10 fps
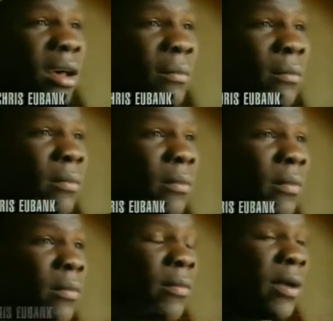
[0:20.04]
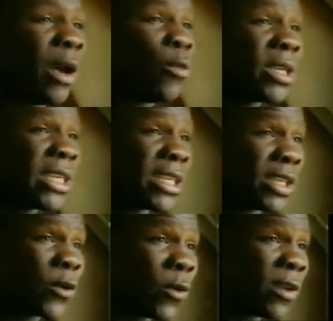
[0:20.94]
um, I
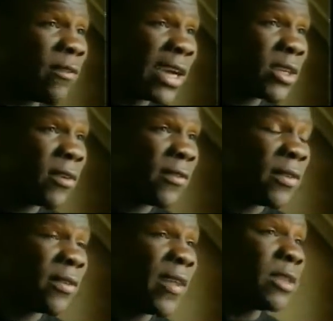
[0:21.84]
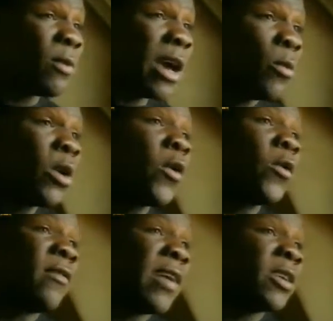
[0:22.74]
wanted to call the fight off. That's why I would
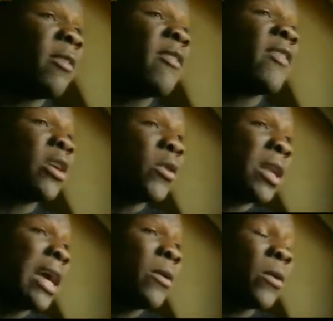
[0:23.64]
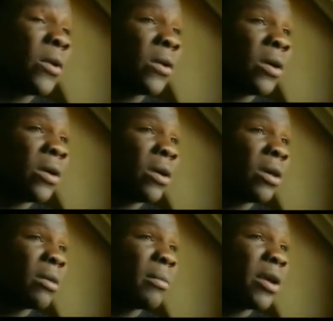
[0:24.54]
call the fight off if I could now.
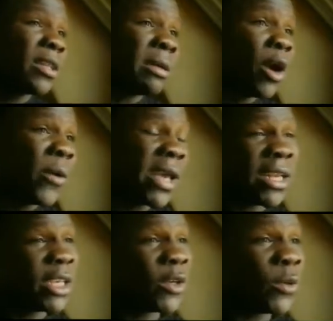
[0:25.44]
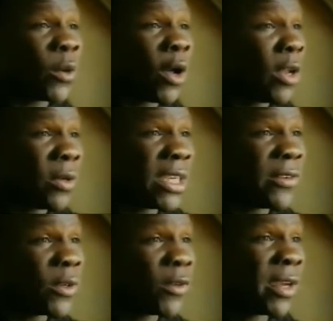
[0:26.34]
Because I'm going into unknown
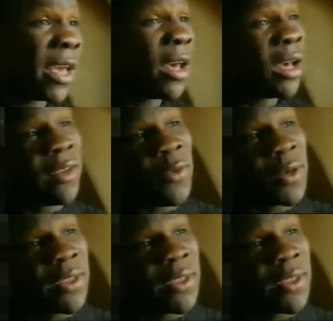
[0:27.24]
territory. The